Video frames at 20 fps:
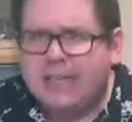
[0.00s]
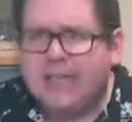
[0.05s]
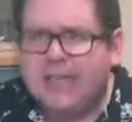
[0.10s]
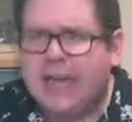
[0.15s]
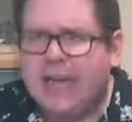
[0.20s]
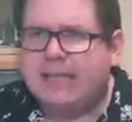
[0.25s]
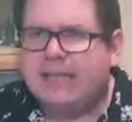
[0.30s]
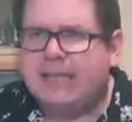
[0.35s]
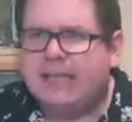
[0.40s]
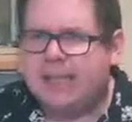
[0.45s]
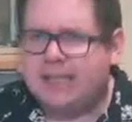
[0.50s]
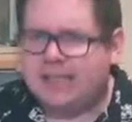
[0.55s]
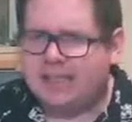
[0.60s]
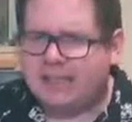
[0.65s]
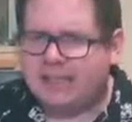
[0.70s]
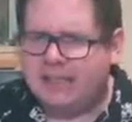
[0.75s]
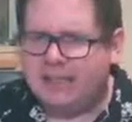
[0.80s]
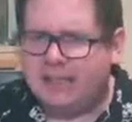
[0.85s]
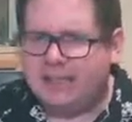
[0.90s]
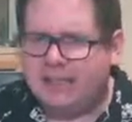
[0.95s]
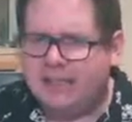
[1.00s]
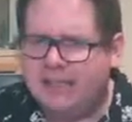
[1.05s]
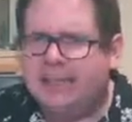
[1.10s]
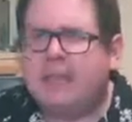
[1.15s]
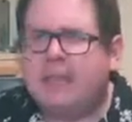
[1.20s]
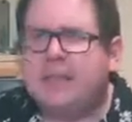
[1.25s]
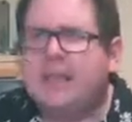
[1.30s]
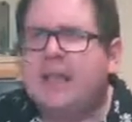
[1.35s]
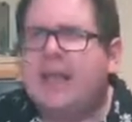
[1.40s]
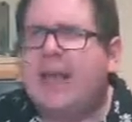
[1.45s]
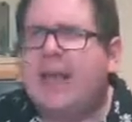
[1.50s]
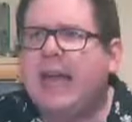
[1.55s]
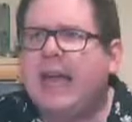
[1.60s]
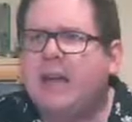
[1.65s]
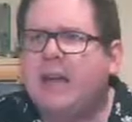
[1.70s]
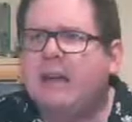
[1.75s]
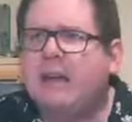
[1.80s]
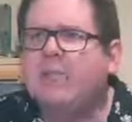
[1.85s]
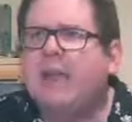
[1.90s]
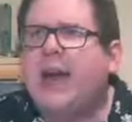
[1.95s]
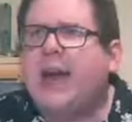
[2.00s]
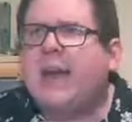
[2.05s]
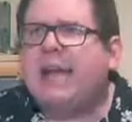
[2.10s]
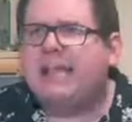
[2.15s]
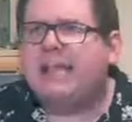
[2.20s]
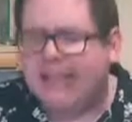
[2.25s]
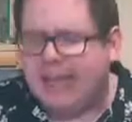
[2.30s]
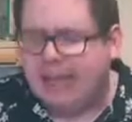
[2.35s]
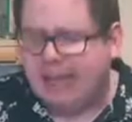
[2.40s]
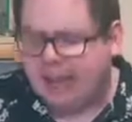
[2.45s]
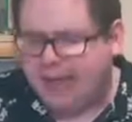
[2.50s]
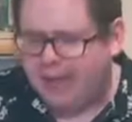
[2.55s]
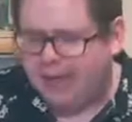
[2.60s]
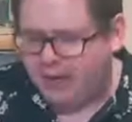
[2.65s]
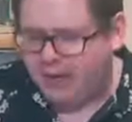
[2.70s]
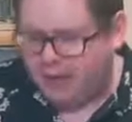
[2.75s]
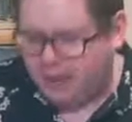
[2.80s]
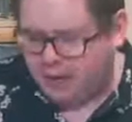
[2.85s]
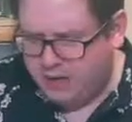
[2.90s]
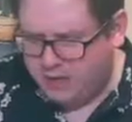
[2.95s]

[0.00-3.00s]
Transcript: yes the dead, they are rising